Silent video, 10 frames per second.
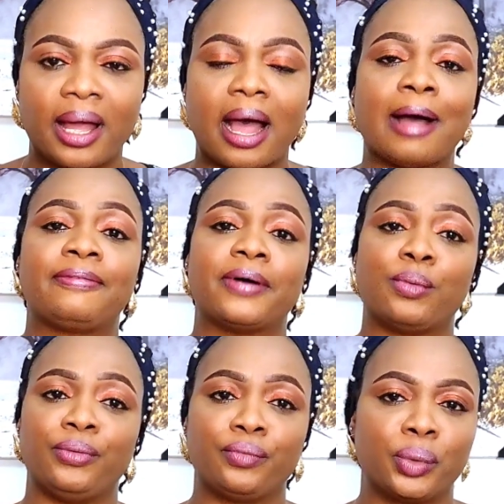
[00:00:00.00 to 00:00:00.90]
how far
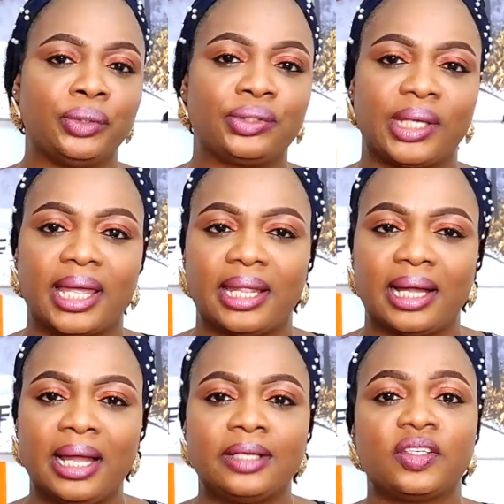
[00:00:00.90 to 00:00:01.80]
we've grown together.
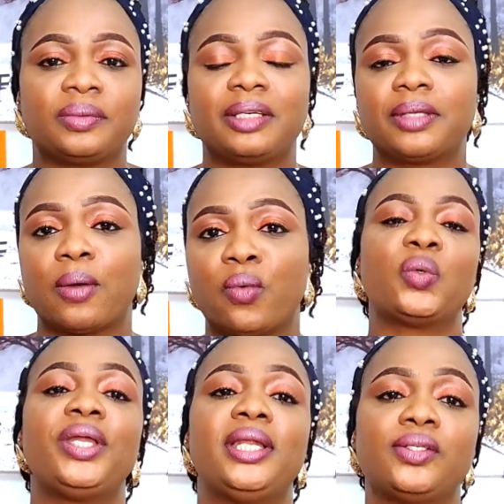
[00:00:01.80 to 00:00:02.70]
Sometimes
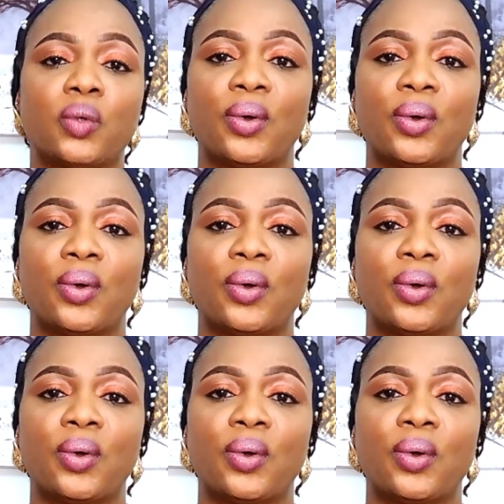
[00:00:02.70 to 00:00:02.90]
so it is